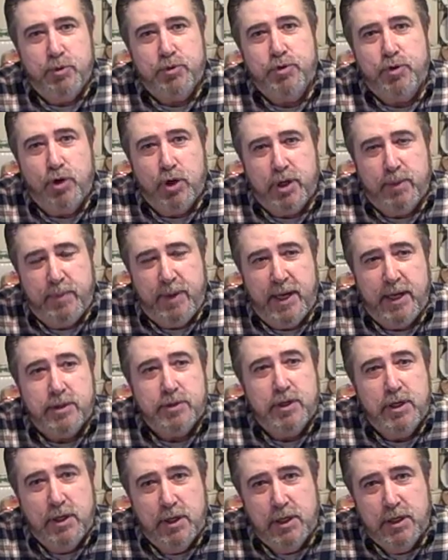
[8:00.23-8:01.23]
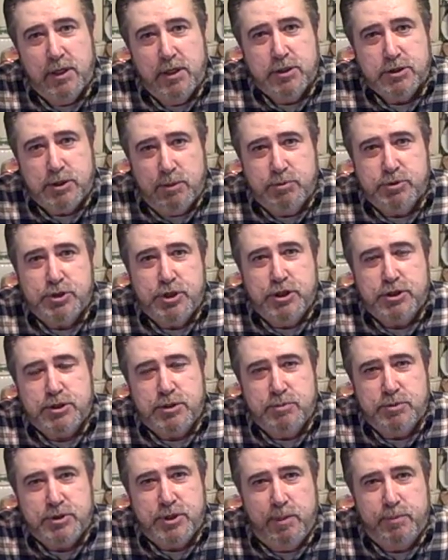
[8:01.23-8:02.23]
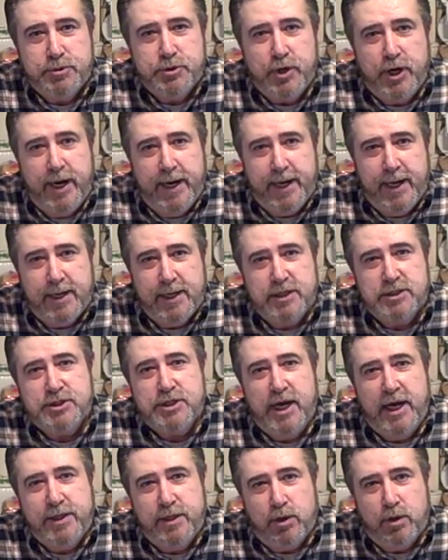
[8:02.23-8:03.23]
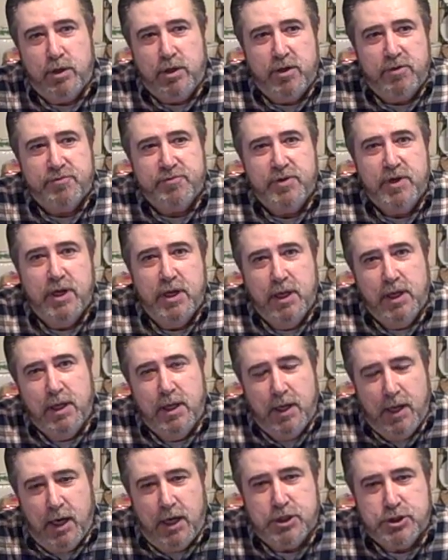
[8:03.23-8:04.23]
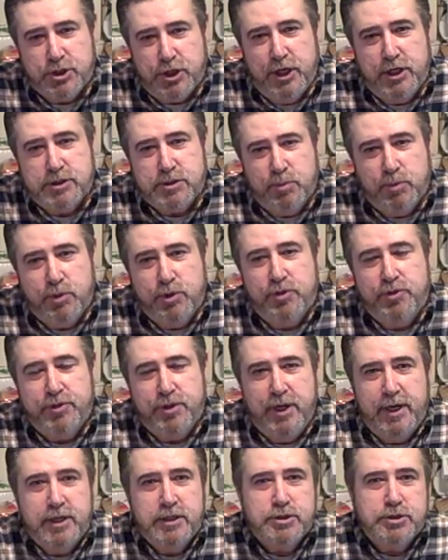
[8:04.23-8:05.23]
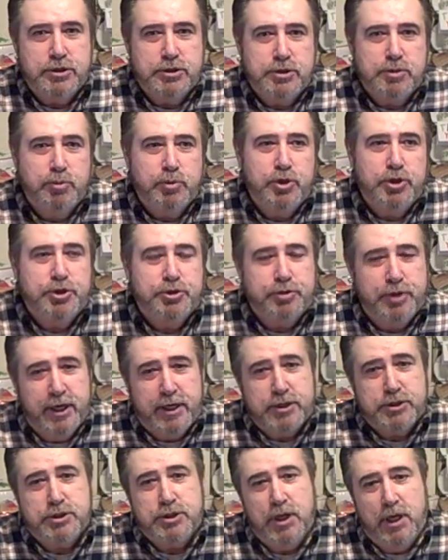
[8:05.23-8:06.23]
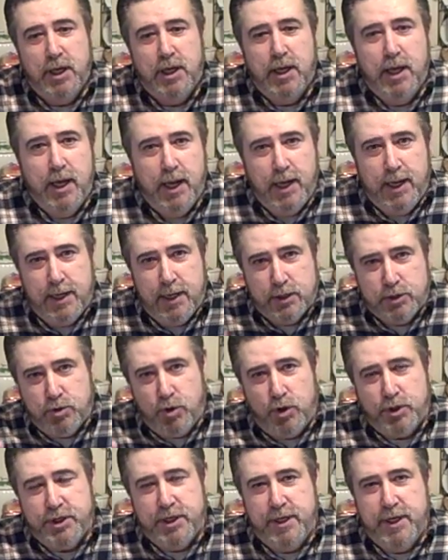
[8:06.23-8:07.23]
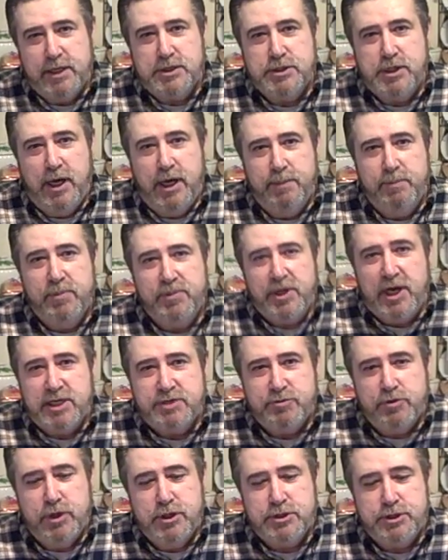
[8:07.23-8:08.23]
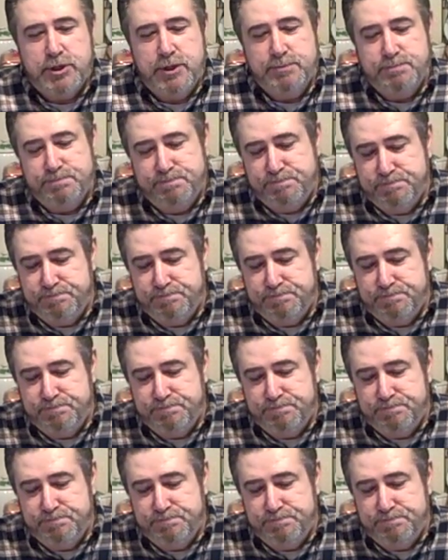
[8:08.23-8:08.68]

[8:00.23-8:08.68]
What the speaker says: we'll talk about some systems that I'm trying out inside the loft. I'll show you some good things and some good tricks, and I'll talk to you next time. Thanks for listening.